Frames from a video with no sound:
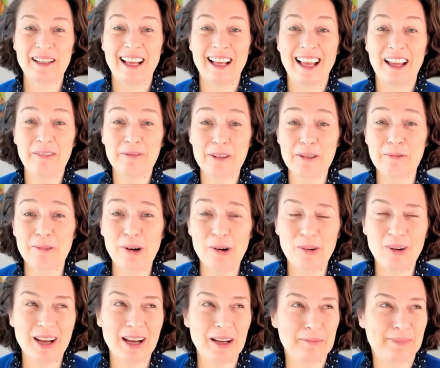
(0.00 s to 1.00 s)
and we
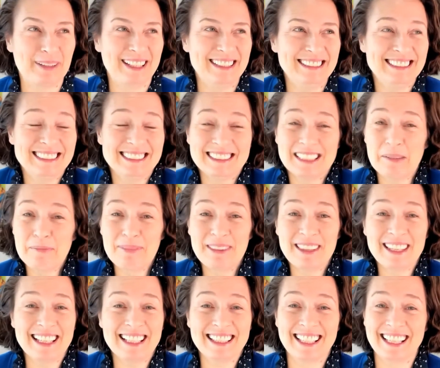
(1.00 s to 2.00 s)
woke up at
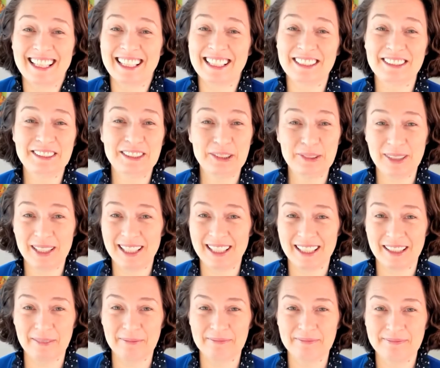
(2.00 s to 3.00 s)
something like 2
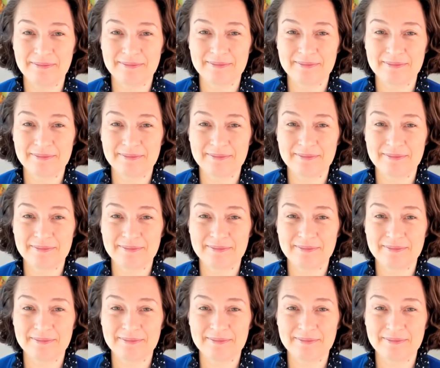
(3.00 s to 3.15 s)
a.m.